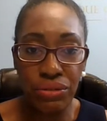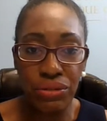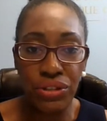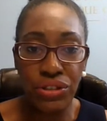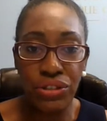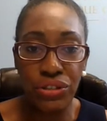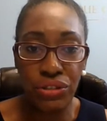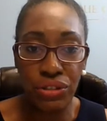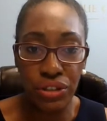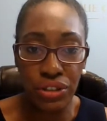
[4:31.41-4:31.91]

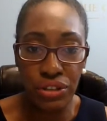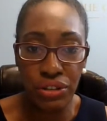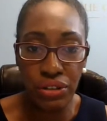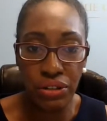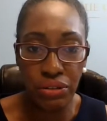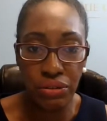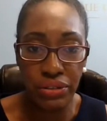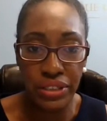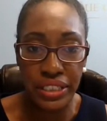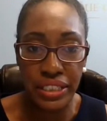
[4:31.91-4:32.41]
should
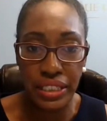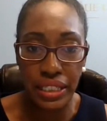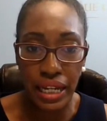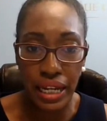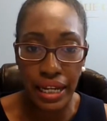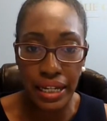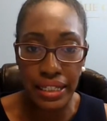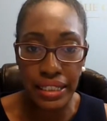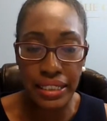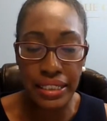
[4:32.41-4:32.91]

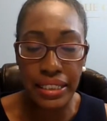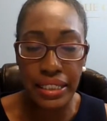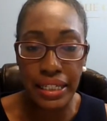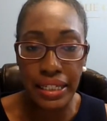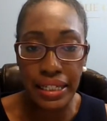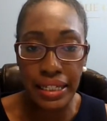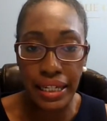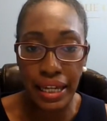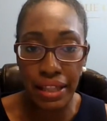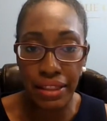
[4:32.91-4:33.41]
reside
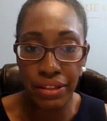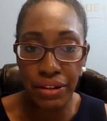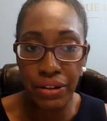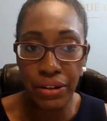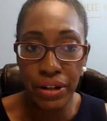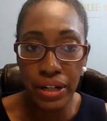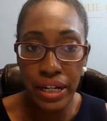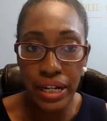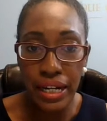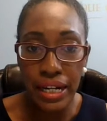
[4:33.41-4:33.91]

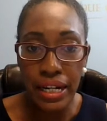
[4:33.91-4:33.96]
together.